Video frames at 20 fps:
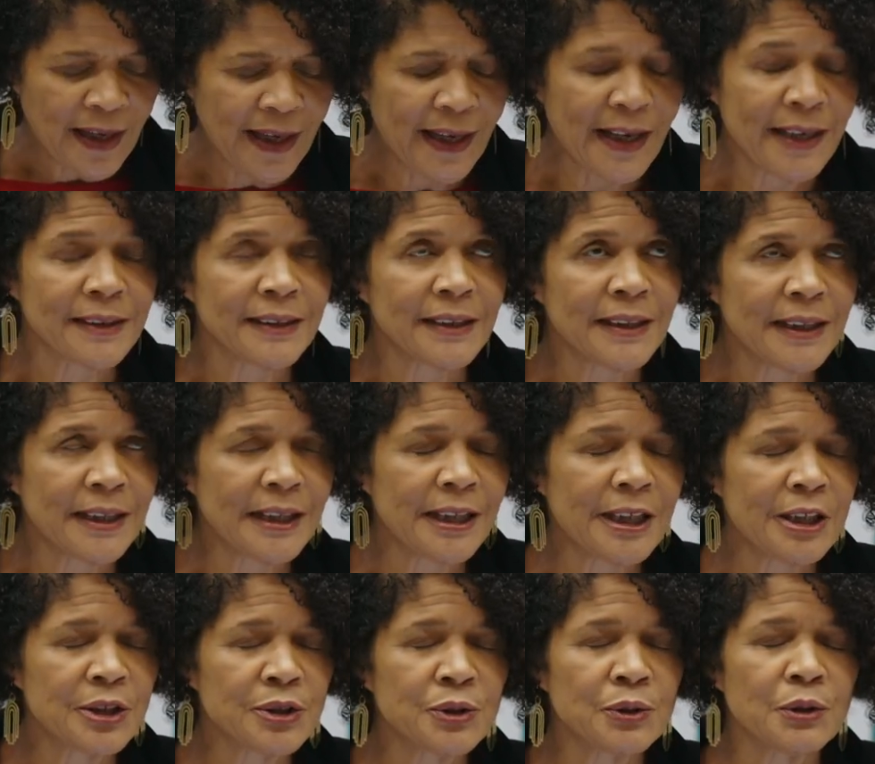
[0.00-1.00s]
and
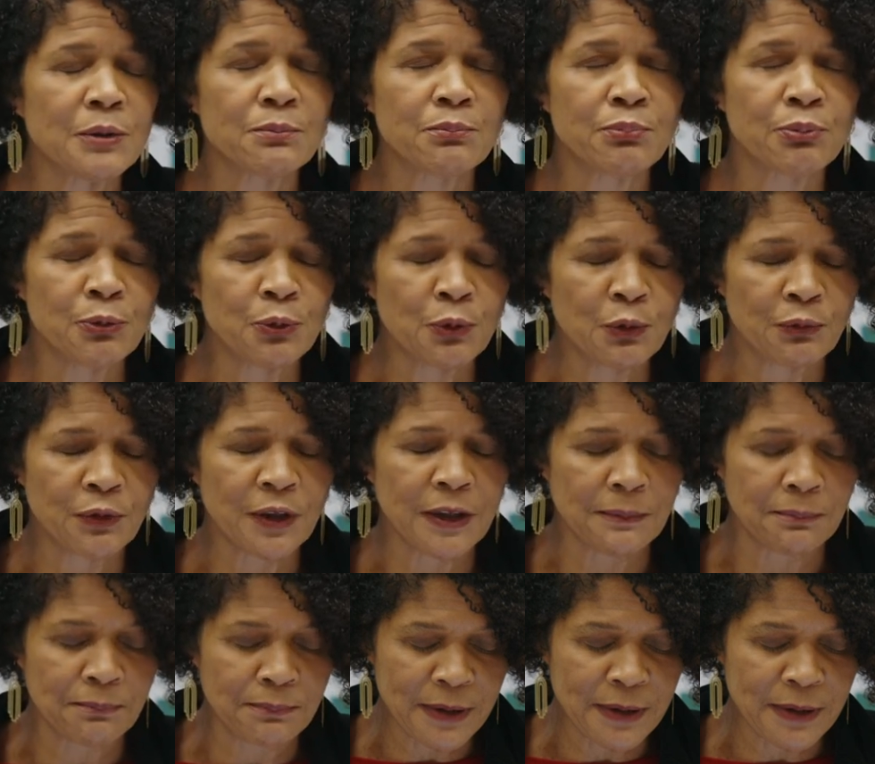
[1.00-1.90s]
key to improving